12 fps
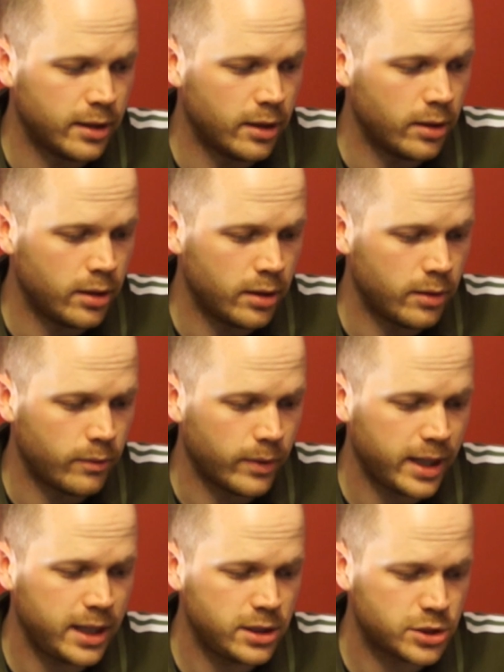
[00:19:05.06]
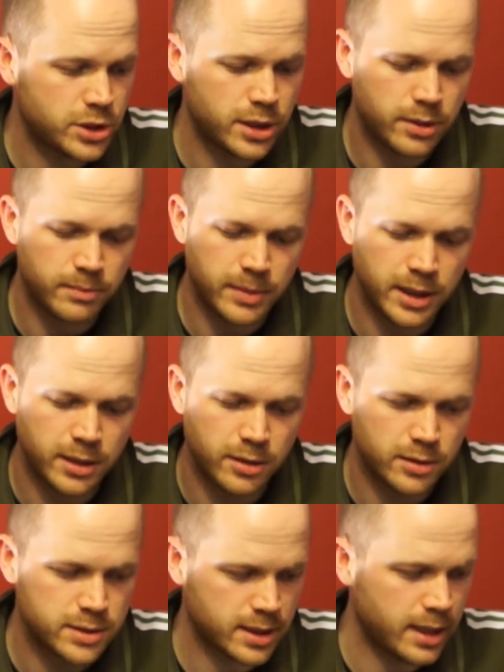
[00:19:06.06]
the ranged
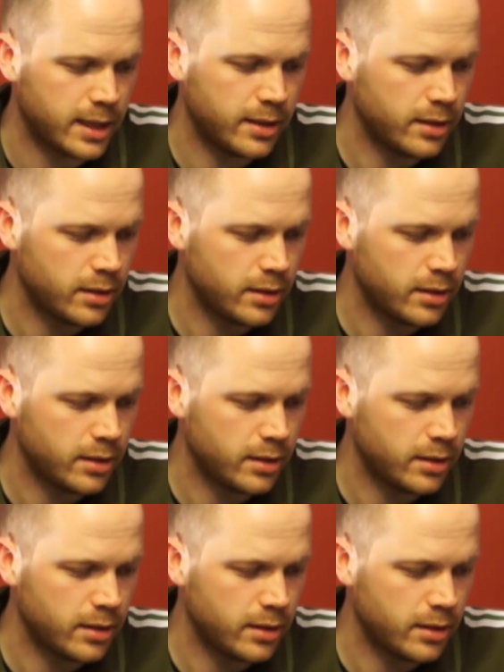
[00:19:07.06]
minions, and